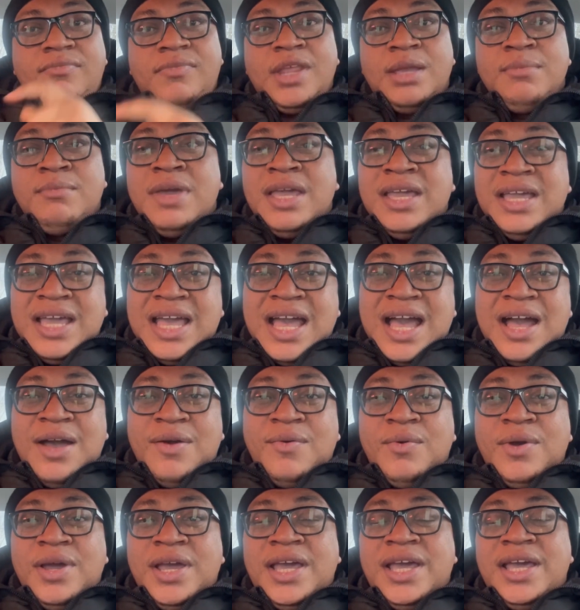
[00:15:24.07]
Benga
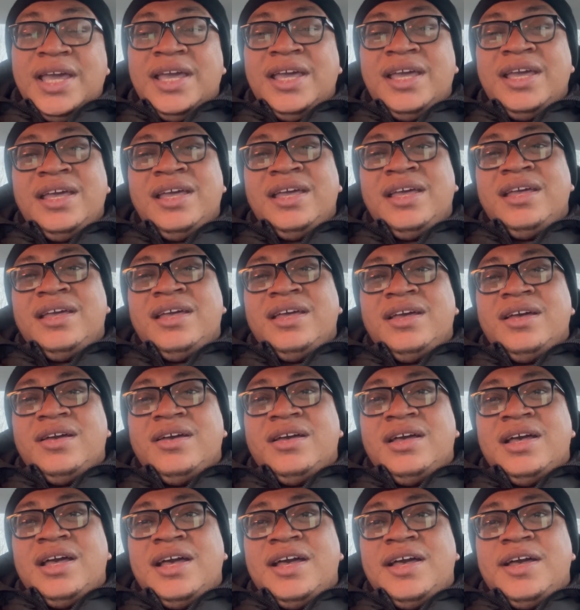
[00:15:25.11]
where,
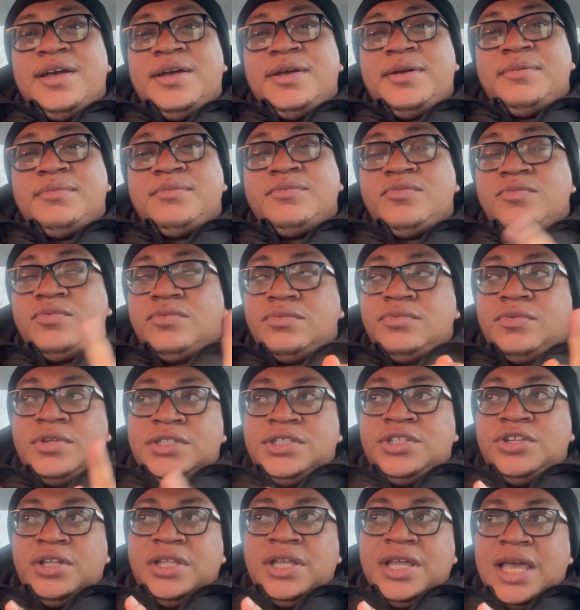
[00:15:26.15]

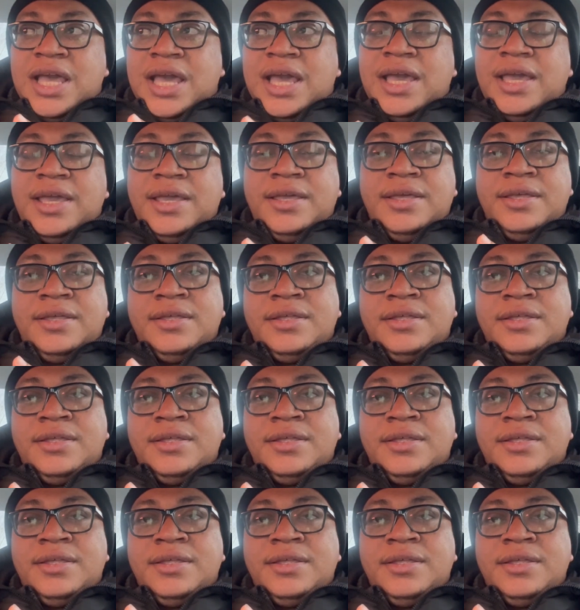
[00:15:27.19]
what's the other guy?